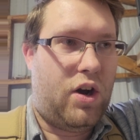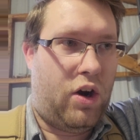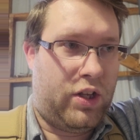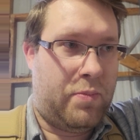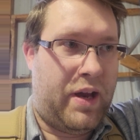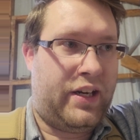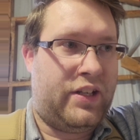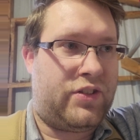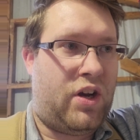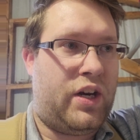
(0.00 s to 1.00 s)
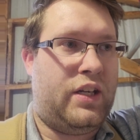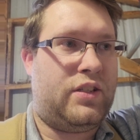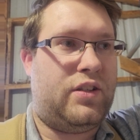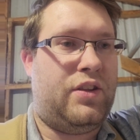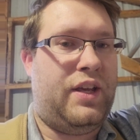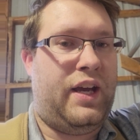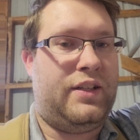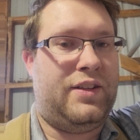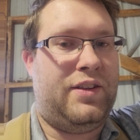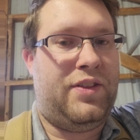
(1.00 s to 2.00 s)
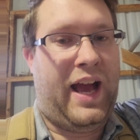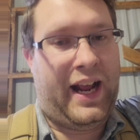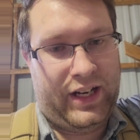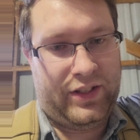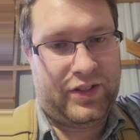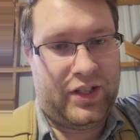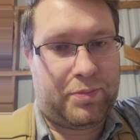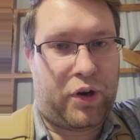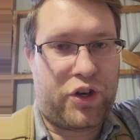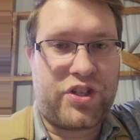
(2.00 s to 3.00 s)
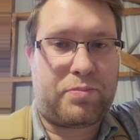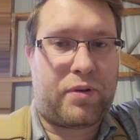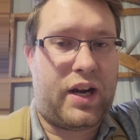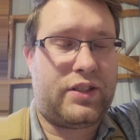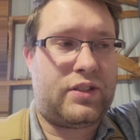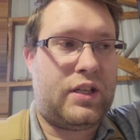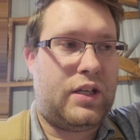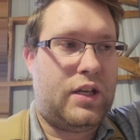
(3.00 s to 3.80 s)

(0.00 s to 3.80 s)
all the maintenance on it, then that is his purchase price.